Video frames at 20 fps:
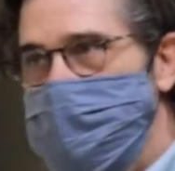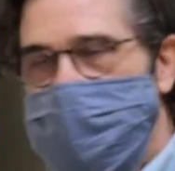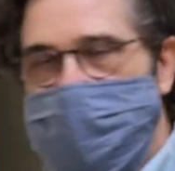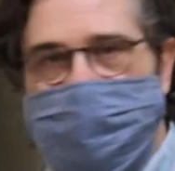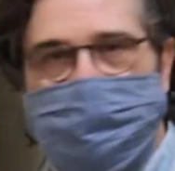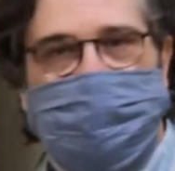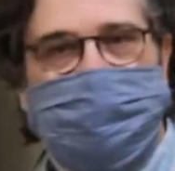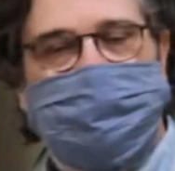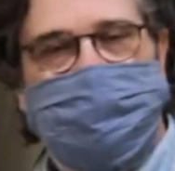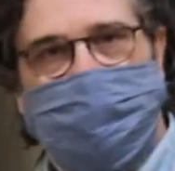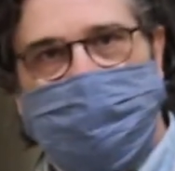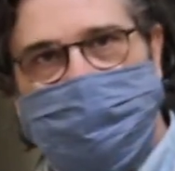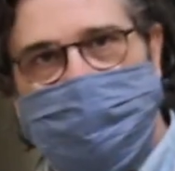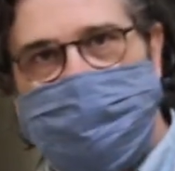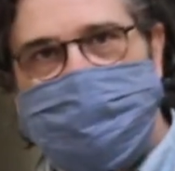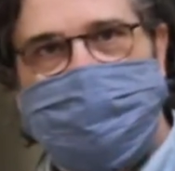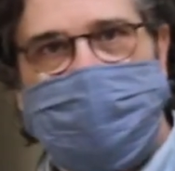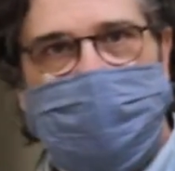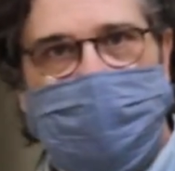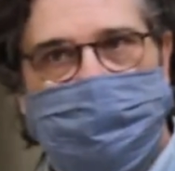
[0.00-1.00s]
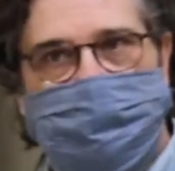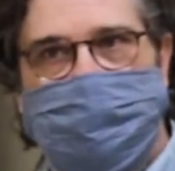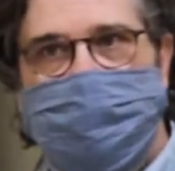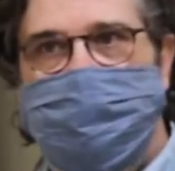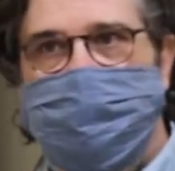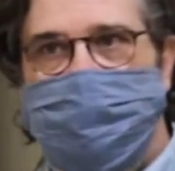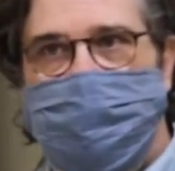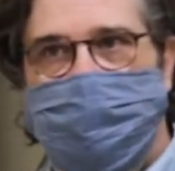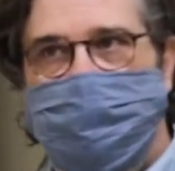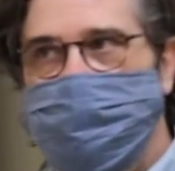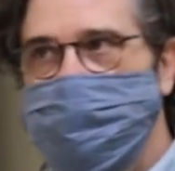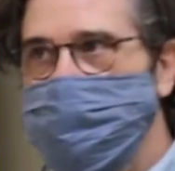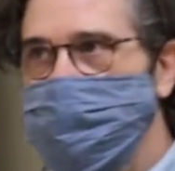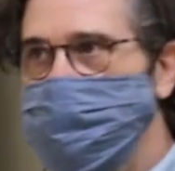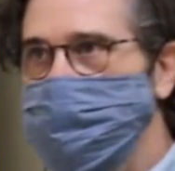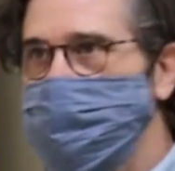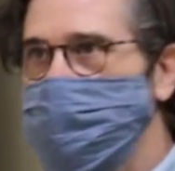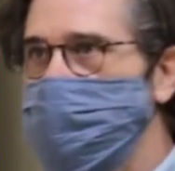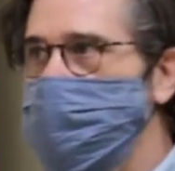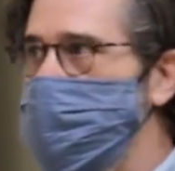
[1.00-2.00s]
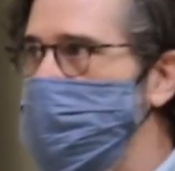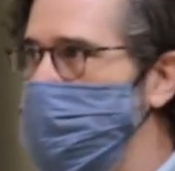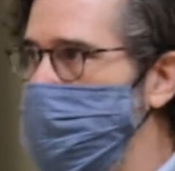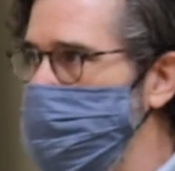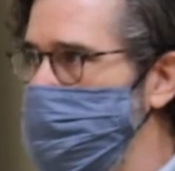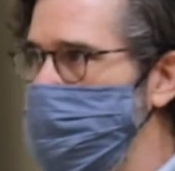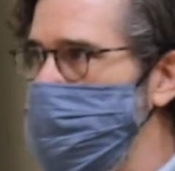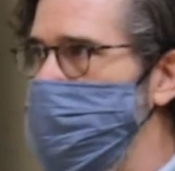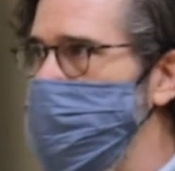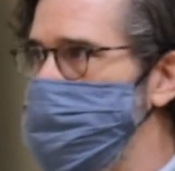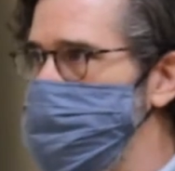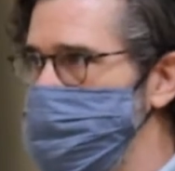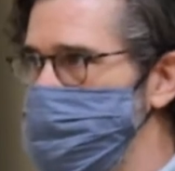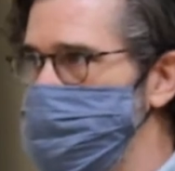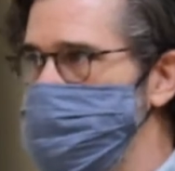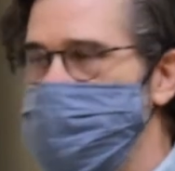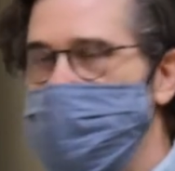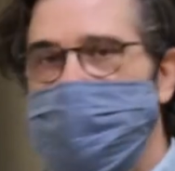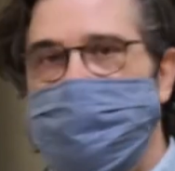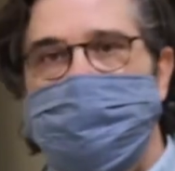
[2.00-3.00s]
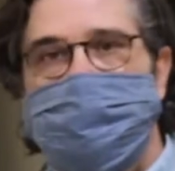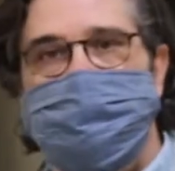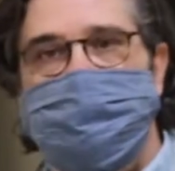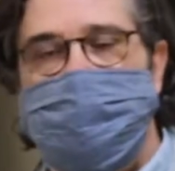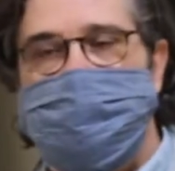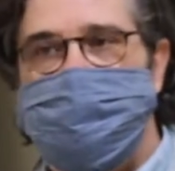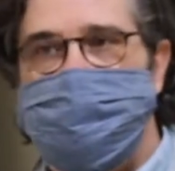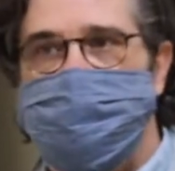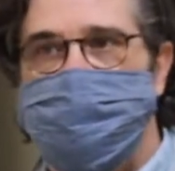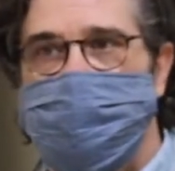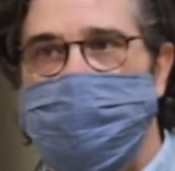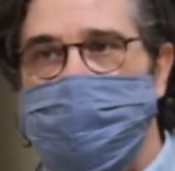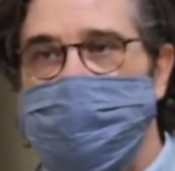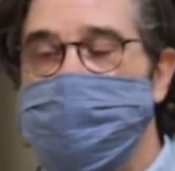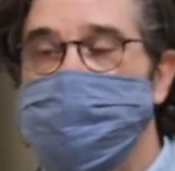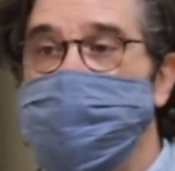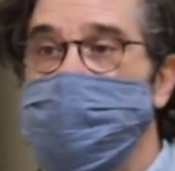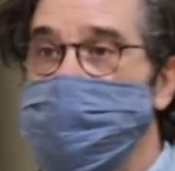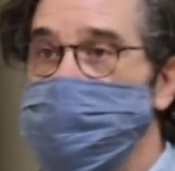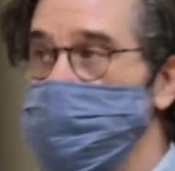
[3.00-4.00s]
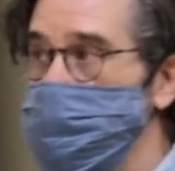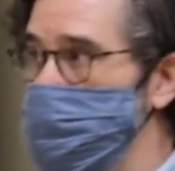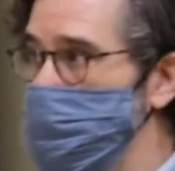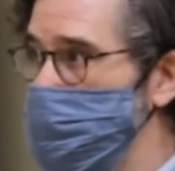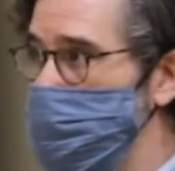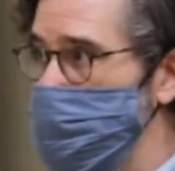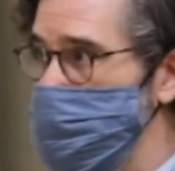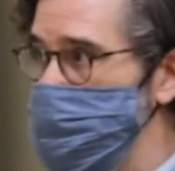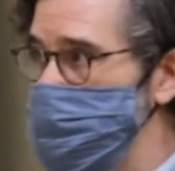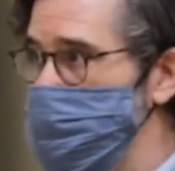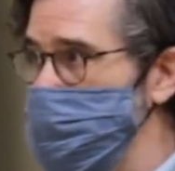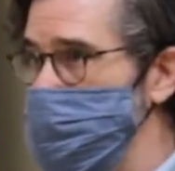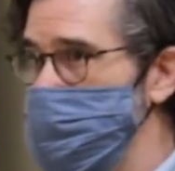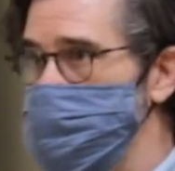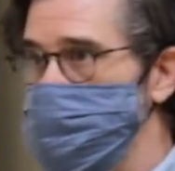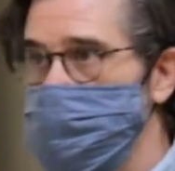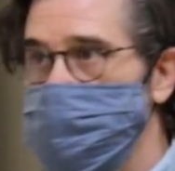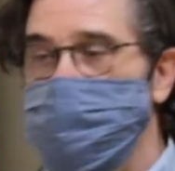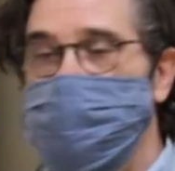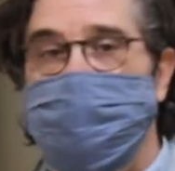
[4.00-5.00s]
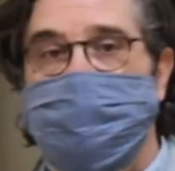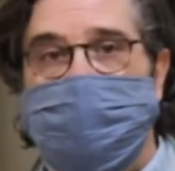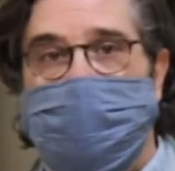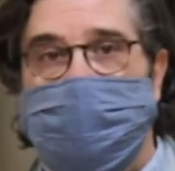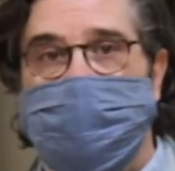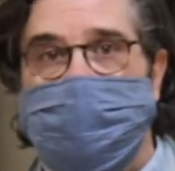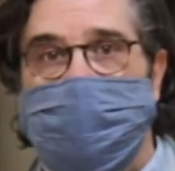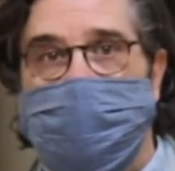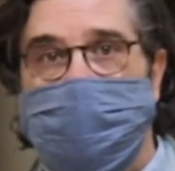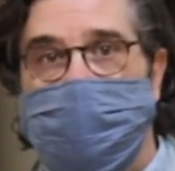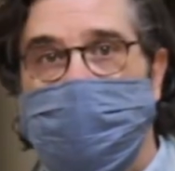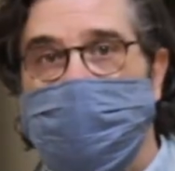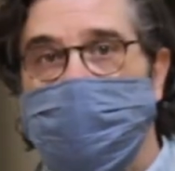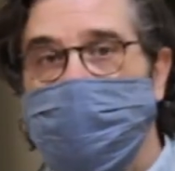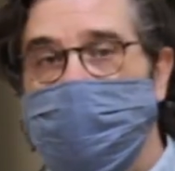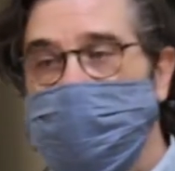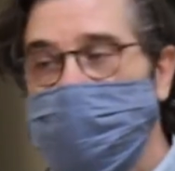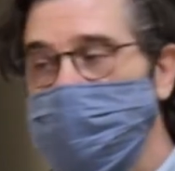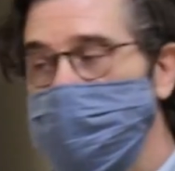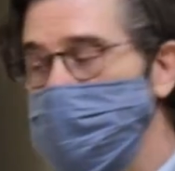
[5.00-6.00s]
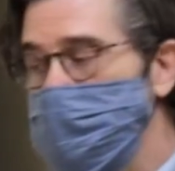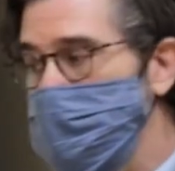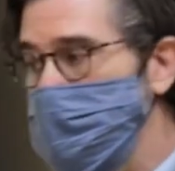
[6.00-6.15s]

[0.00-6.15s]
Every building's kind of putting their own little flair on it. We have some standard pieces we're using that you're going to see as we move down the hallway.